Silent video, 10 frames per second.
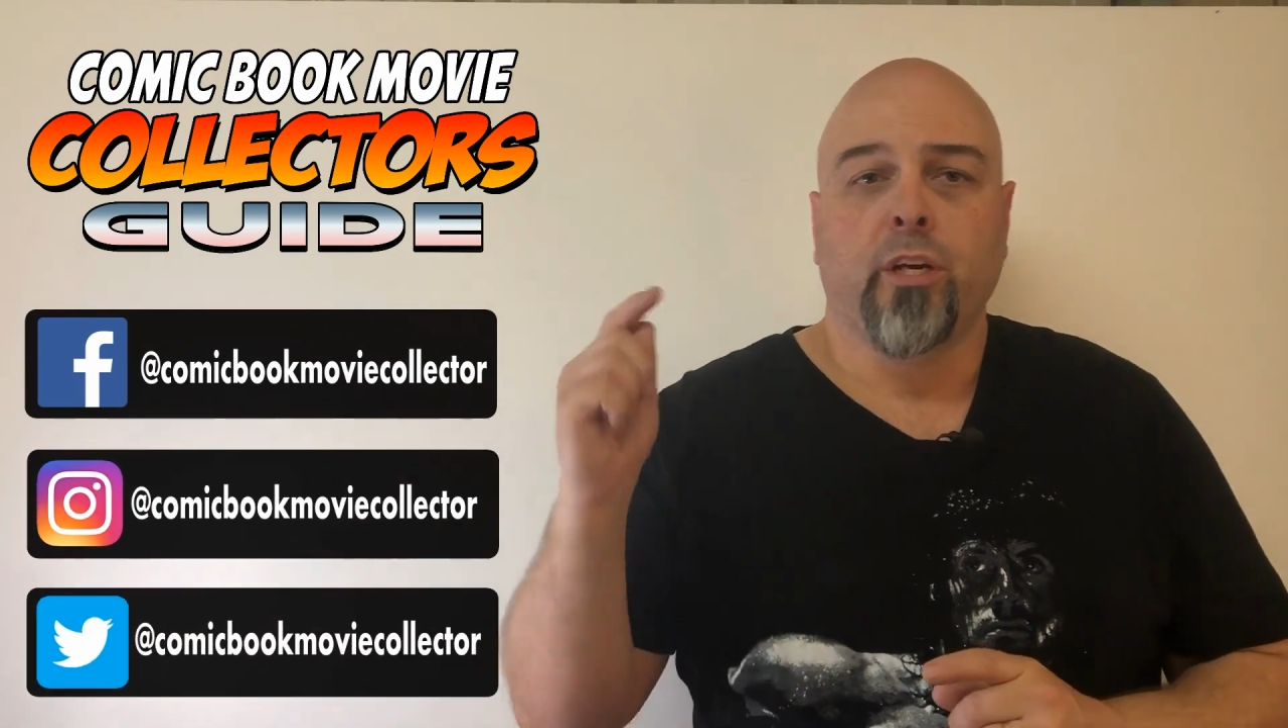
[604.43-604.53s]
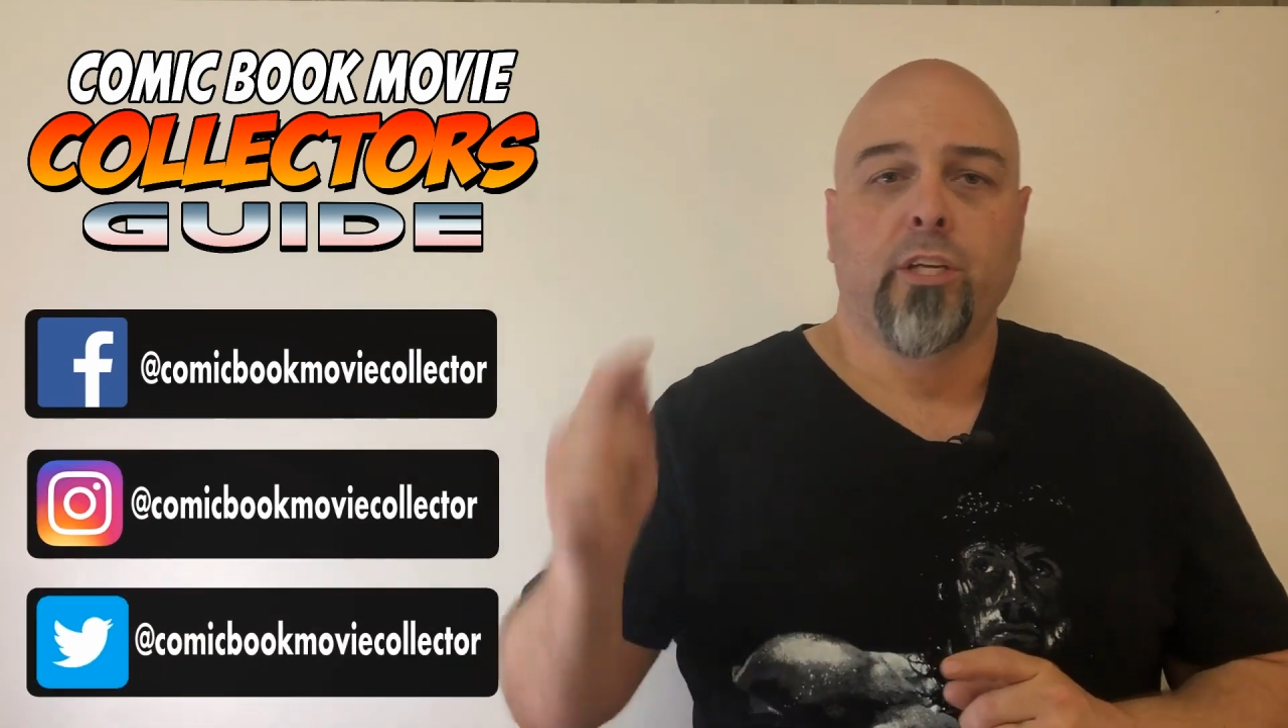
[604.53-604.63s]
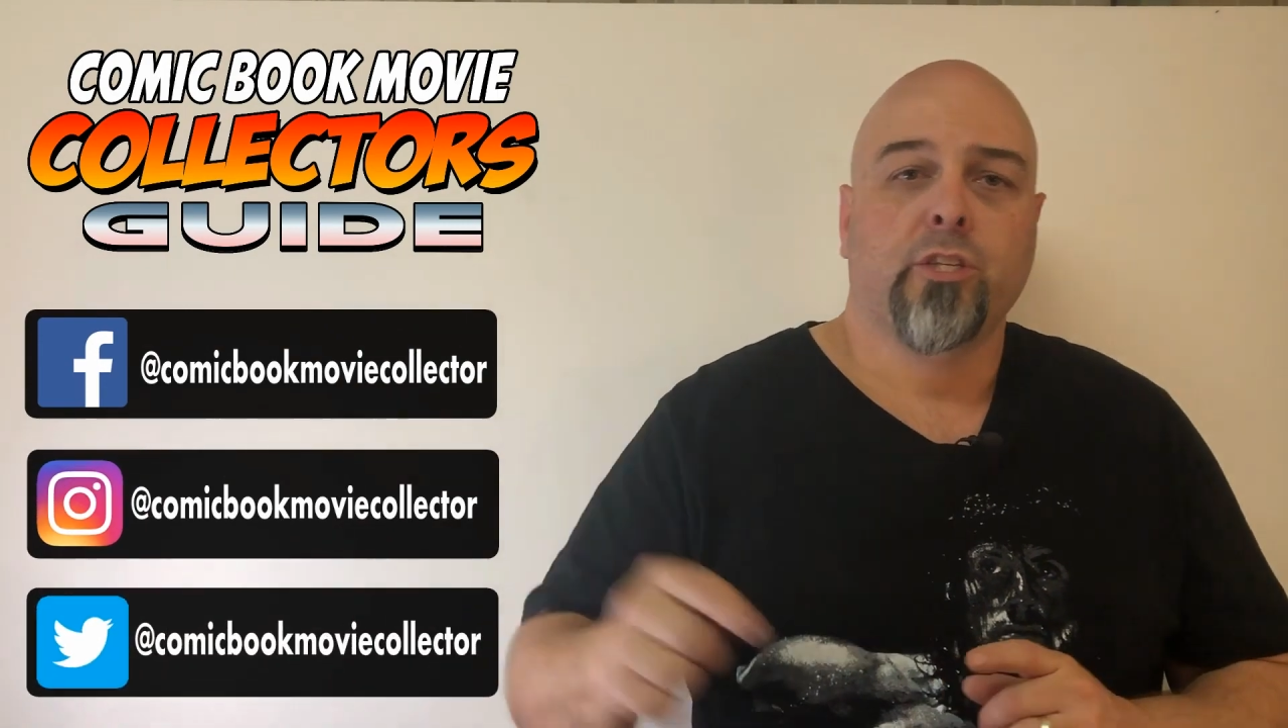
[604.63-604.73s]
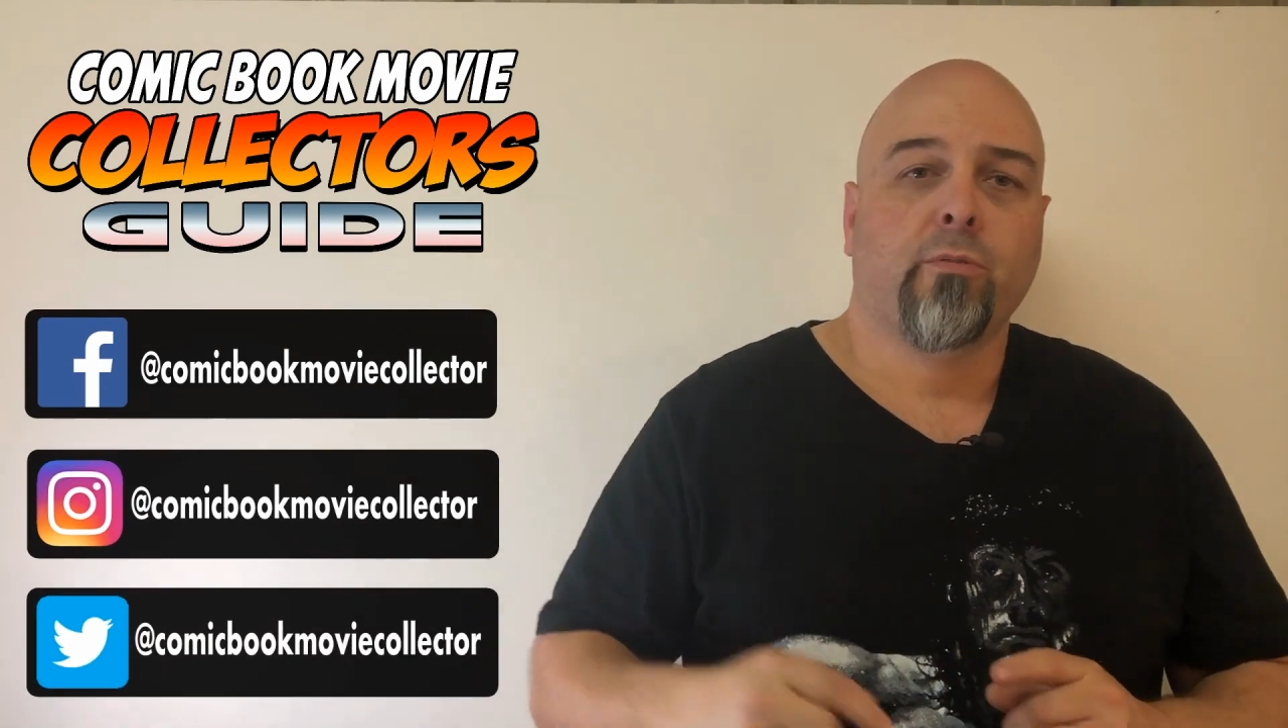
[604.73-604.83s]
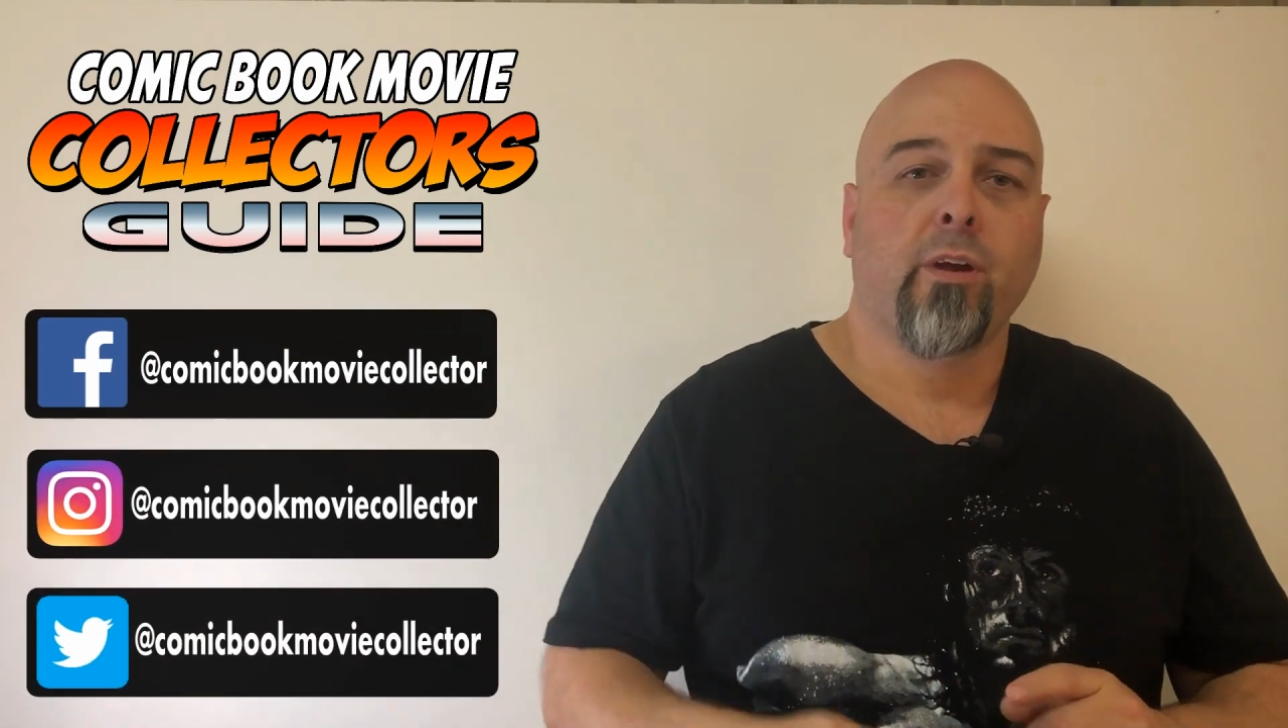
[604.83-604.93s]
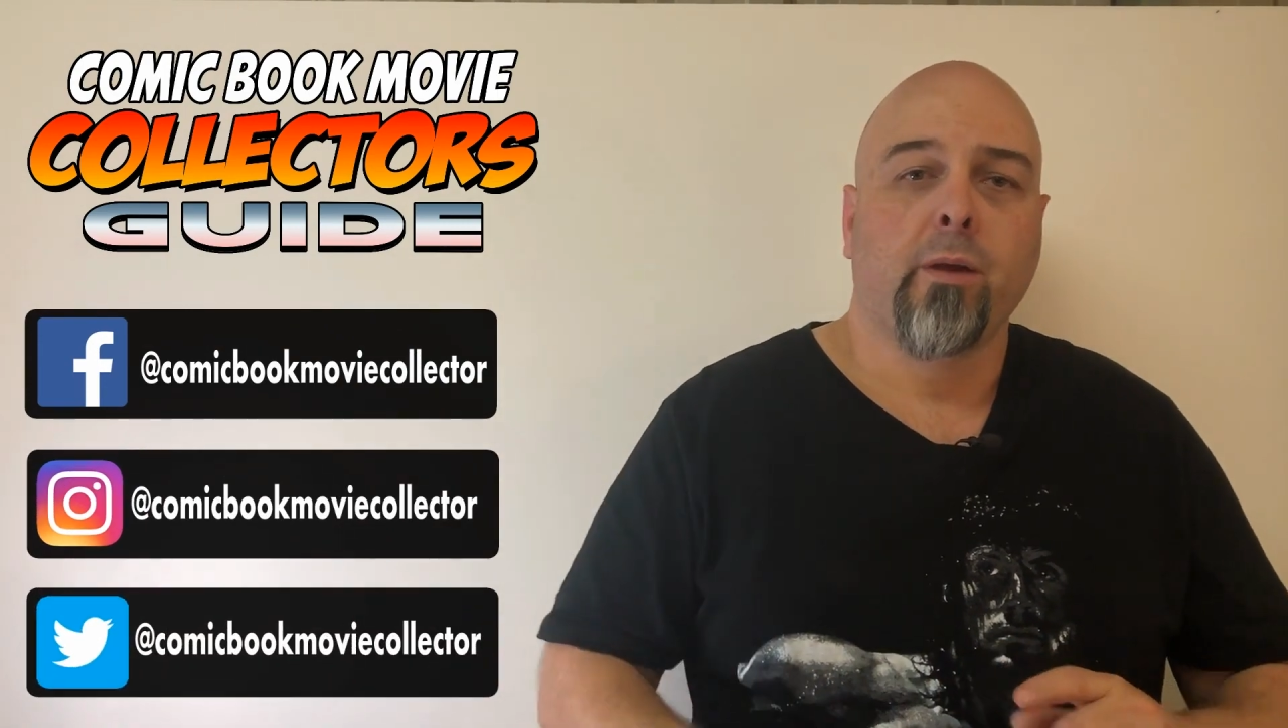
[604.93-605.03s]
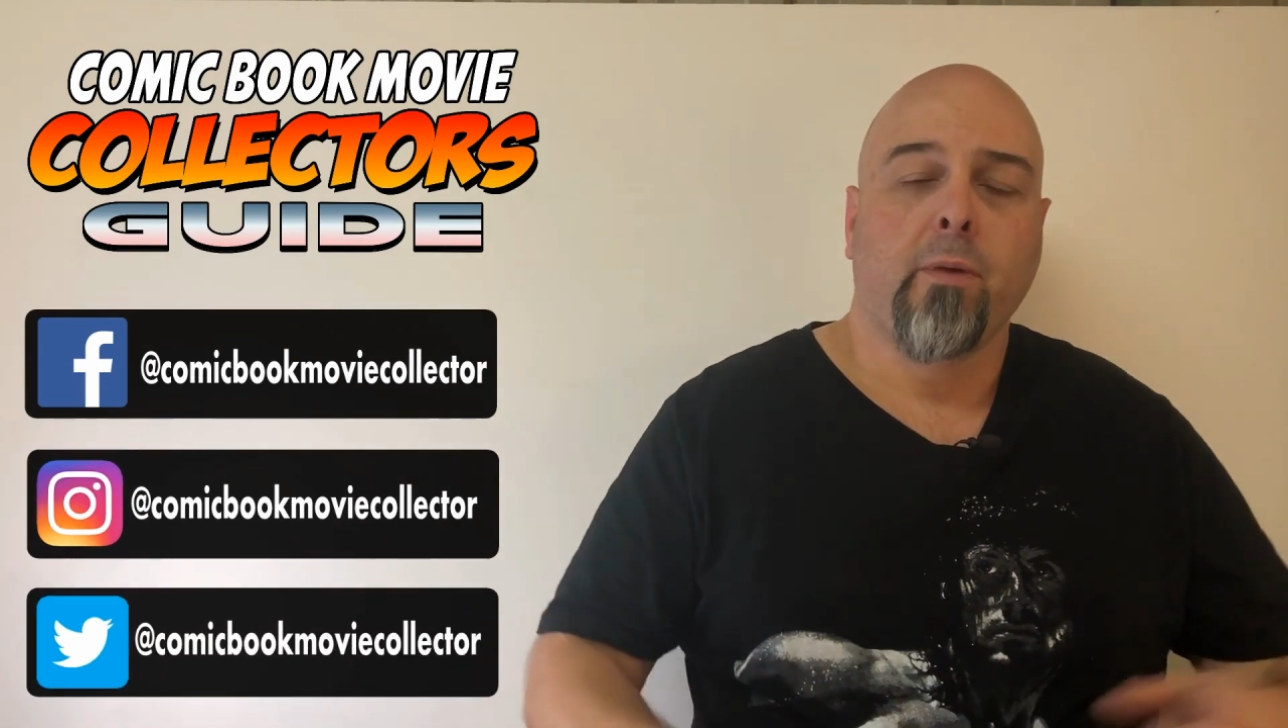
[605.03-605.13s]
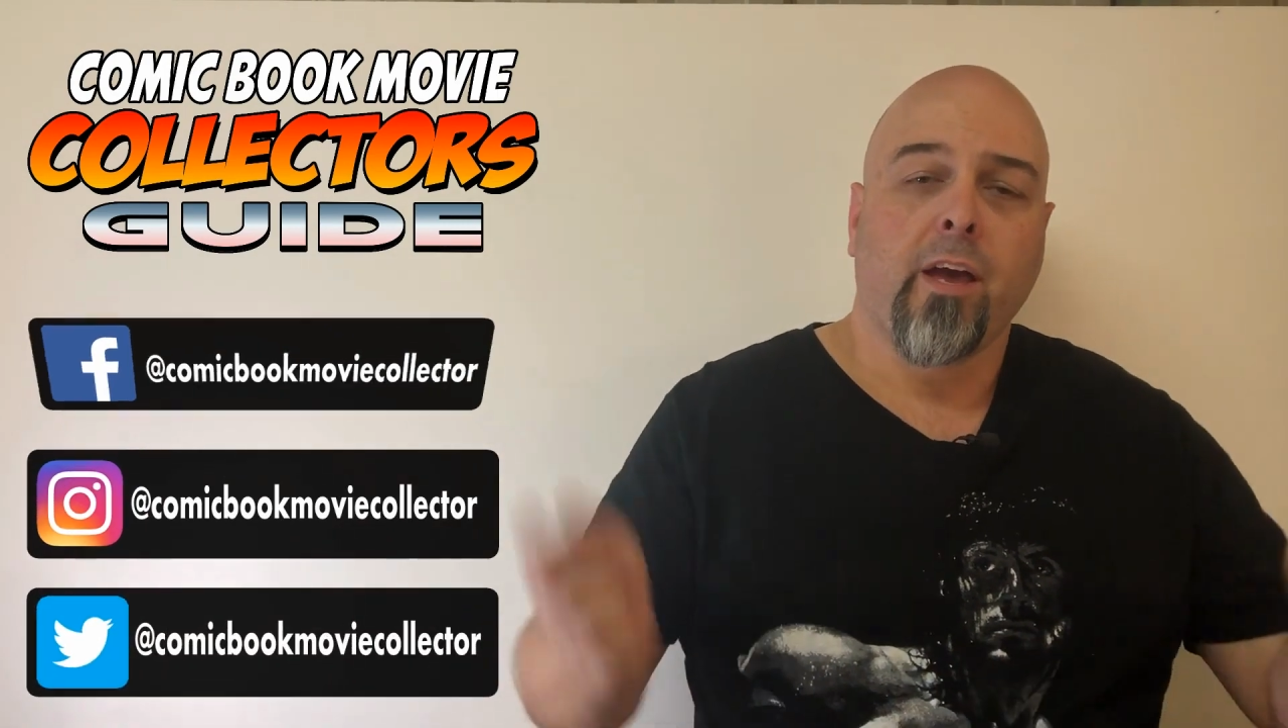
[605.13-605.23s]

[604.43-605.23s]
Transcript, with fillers: Instagram